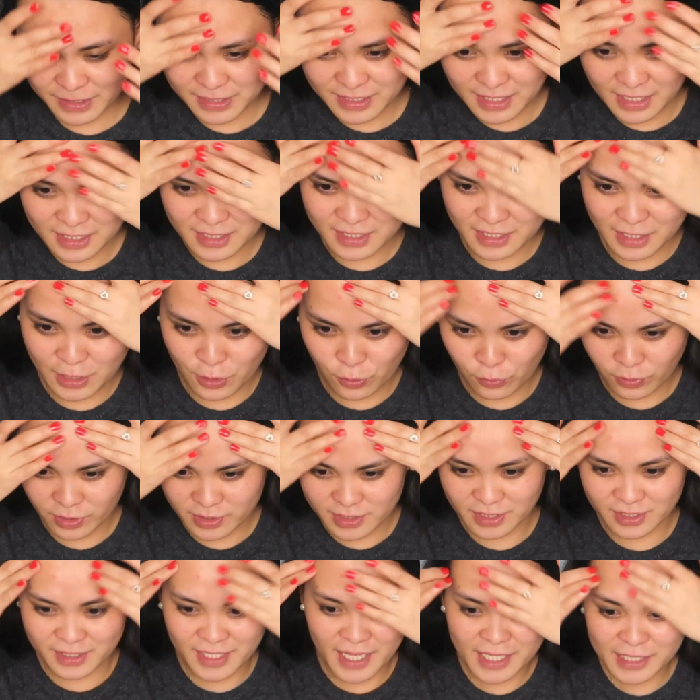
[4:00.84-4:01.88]
magsasayaw ka
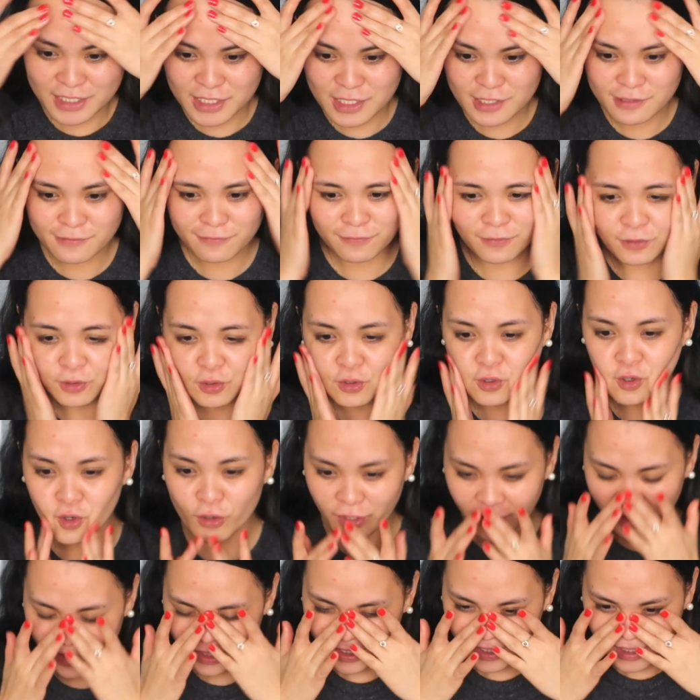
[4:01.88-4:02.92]
sa dance
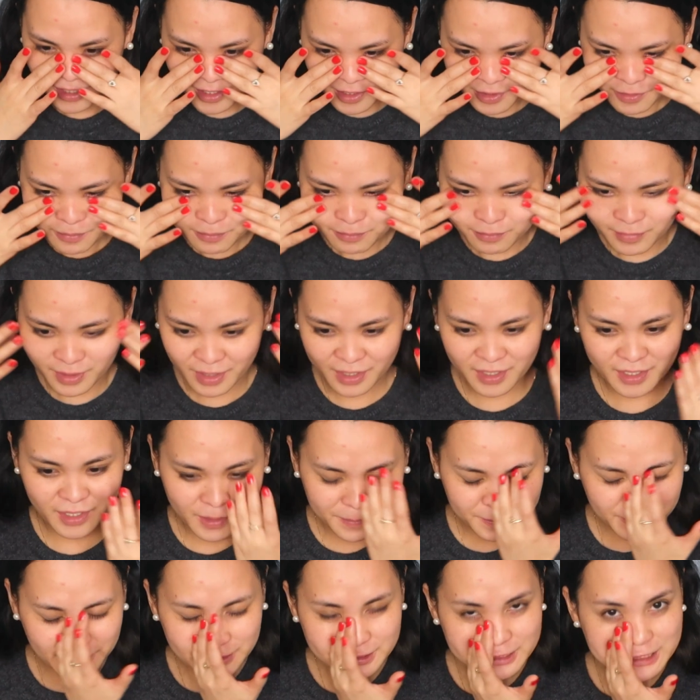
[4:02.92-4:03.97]
floor,
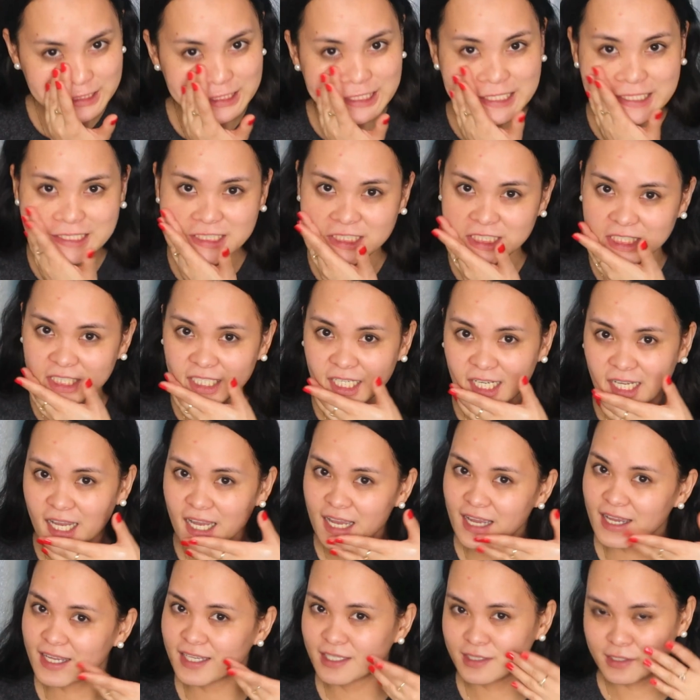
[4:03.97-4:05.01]
makikipag-chika-chika
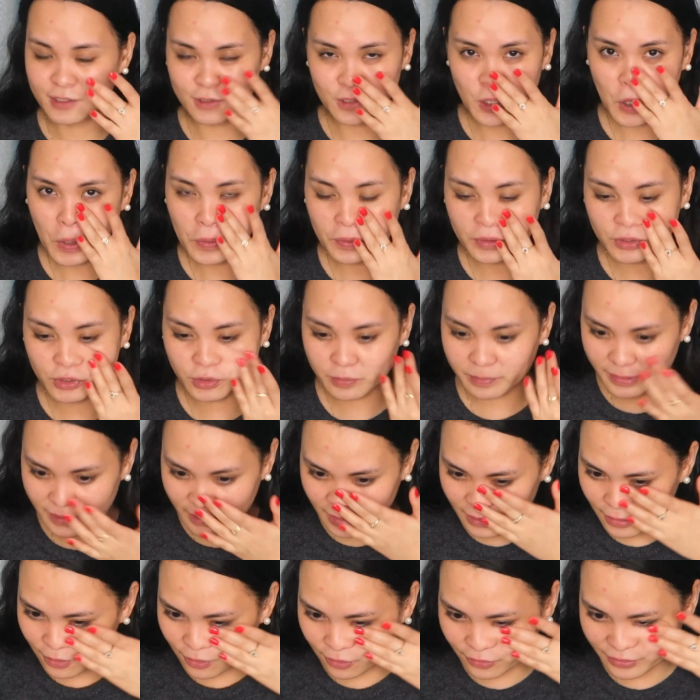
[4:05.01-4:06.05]
ka, it's going to be
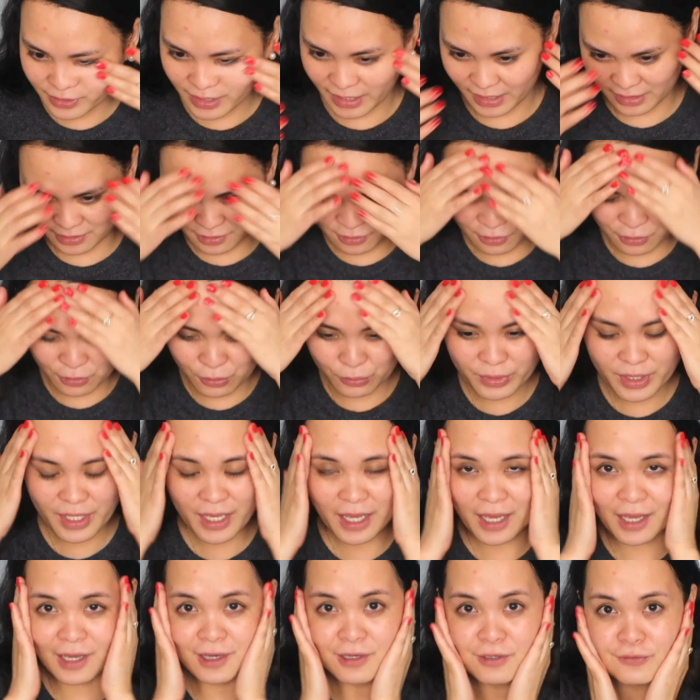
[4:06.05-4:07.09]
a long night, so we
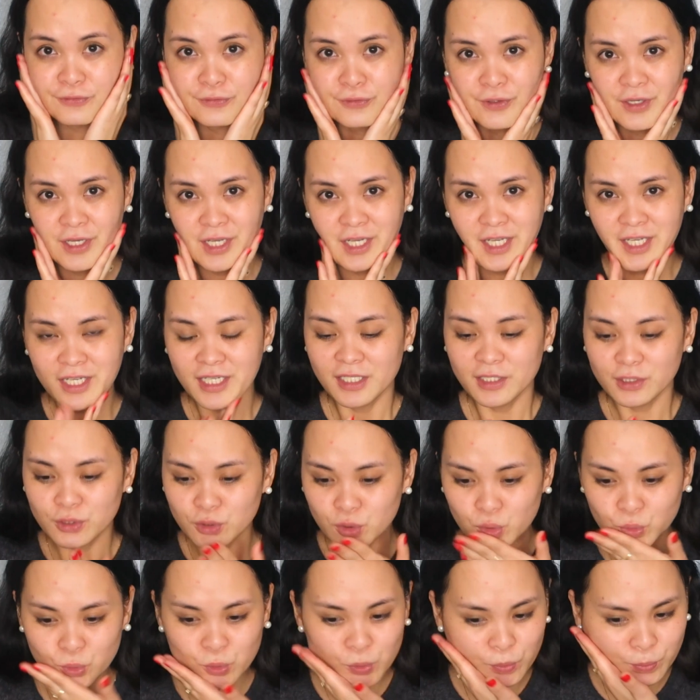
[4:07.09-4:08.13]
have
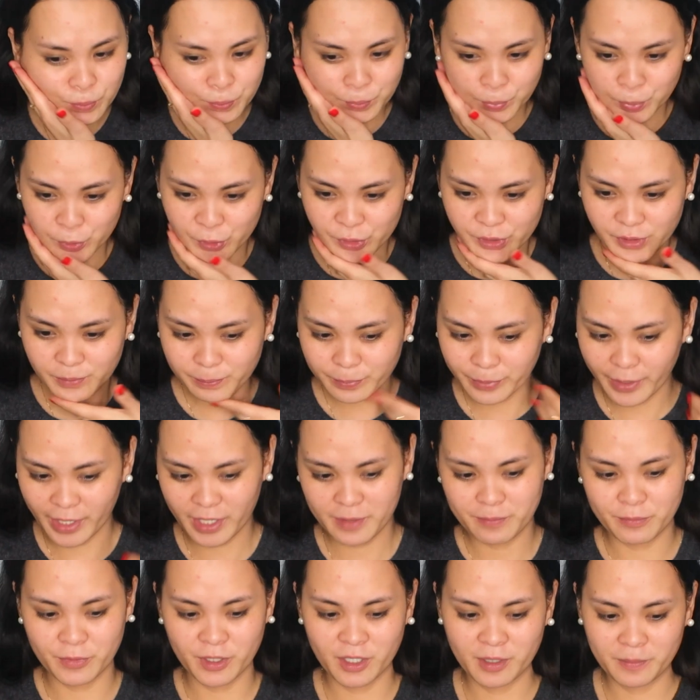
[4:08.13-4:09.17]
to put
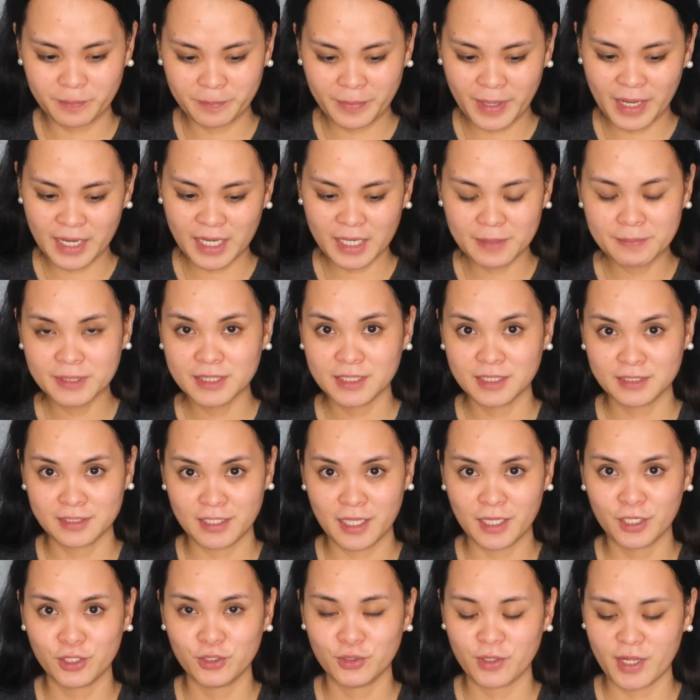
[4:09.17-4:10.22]
primer para
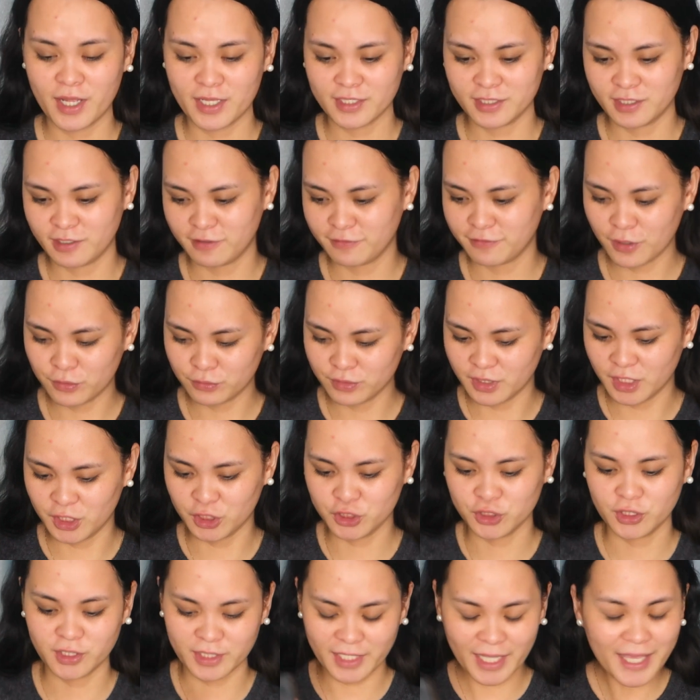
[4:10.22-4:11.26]
matatag yung ating
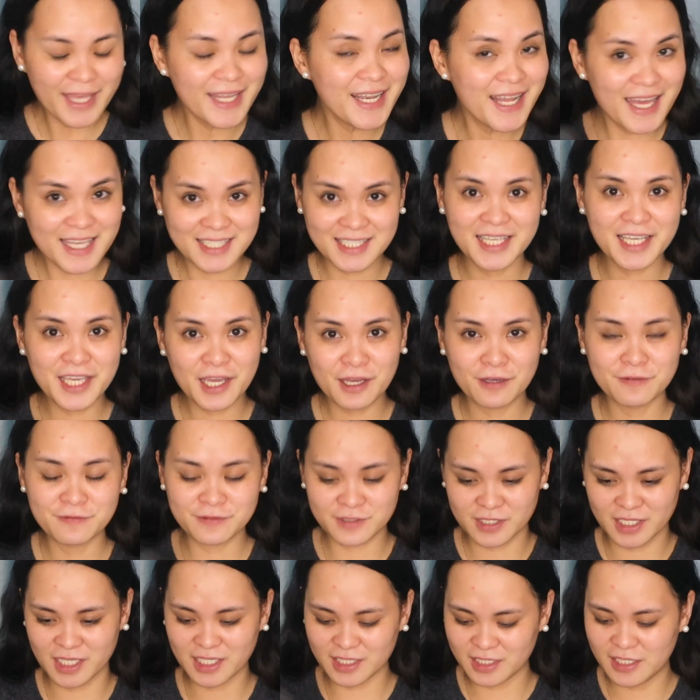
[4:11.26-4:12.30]
foundation. And as I
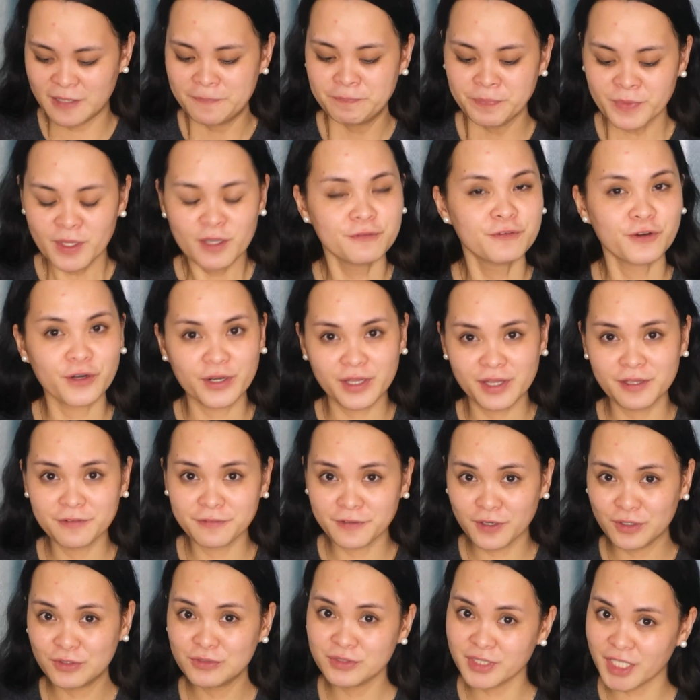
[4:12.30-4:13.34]
have said, for the
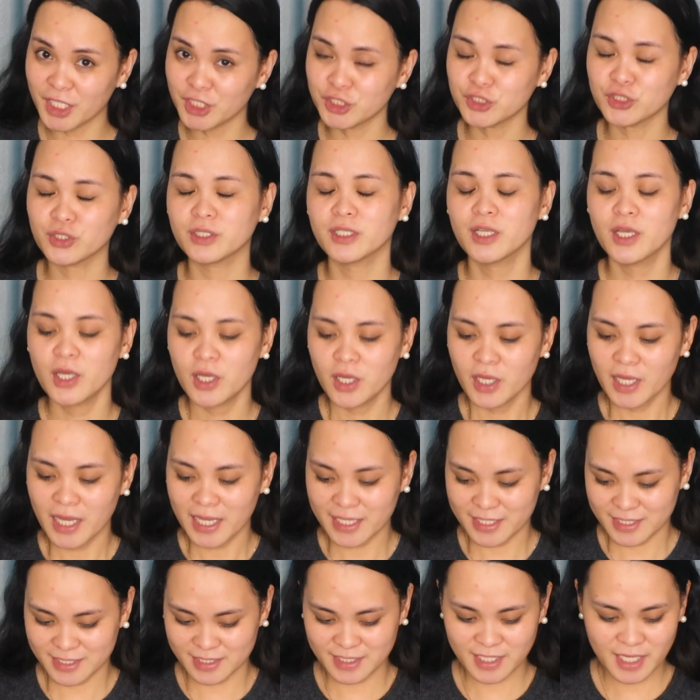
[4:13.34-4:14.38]
foundation,
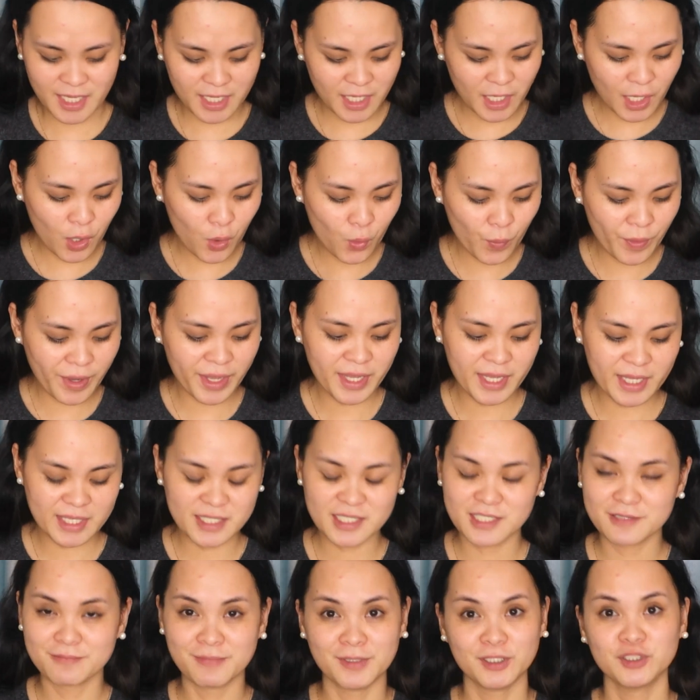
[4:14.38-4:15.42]
stay away
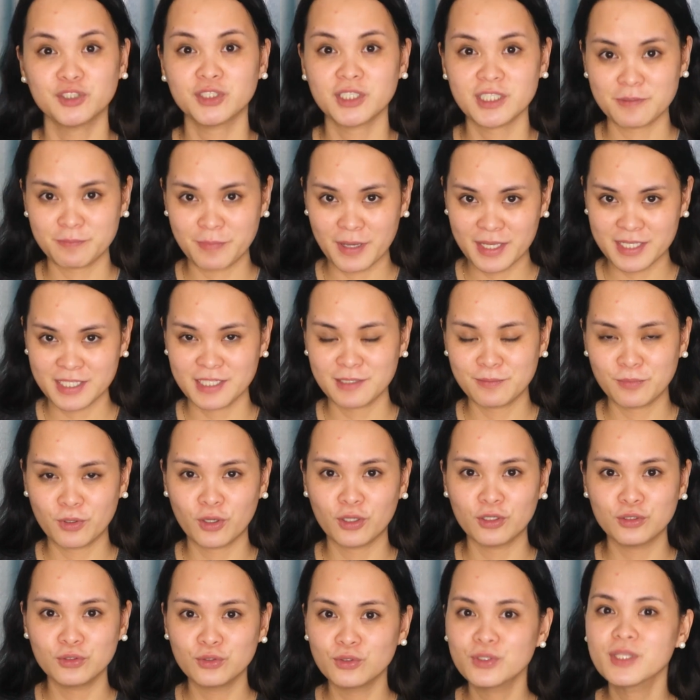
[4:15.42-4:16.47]
as much as
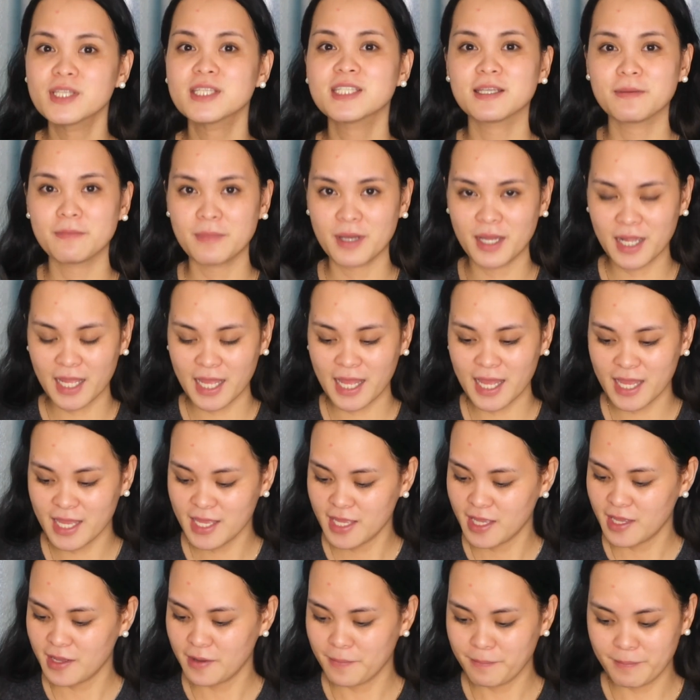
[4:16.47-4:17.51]
possible dun sa mga
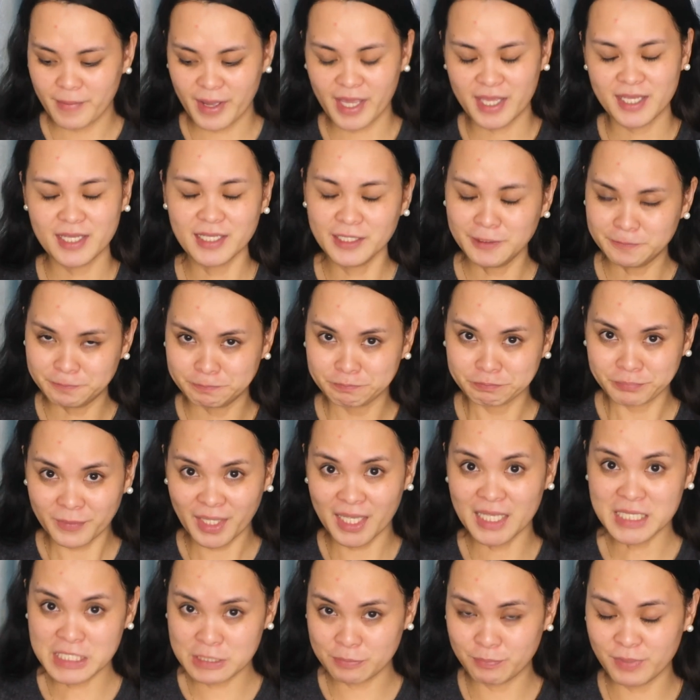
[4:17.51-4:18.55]
my
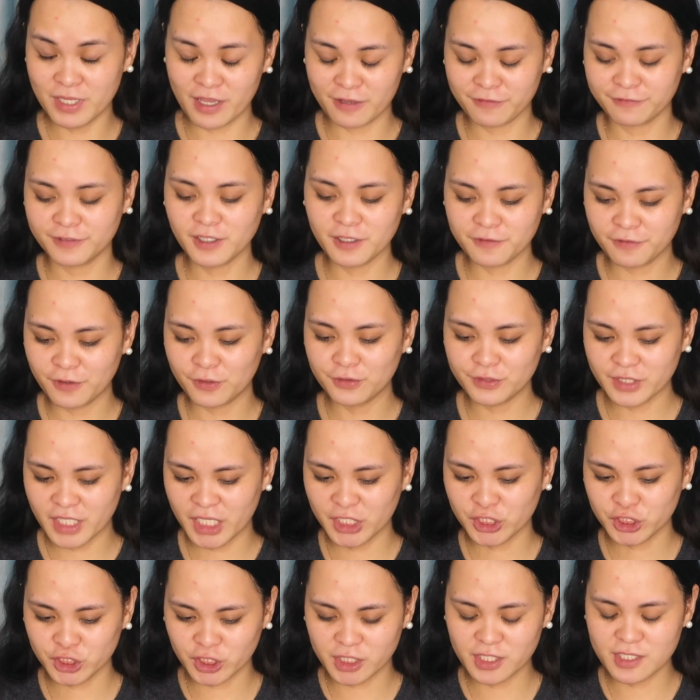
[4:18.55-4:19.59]
SPF na
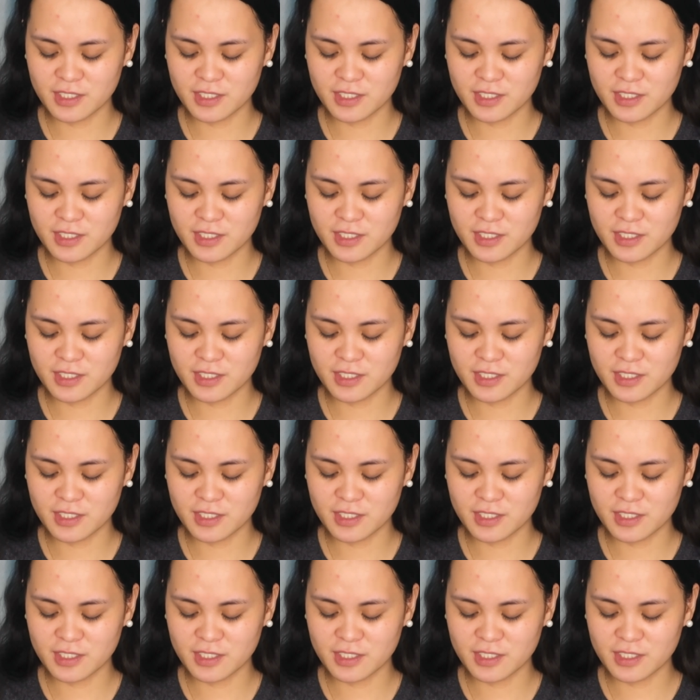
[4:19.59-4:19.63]
foundation.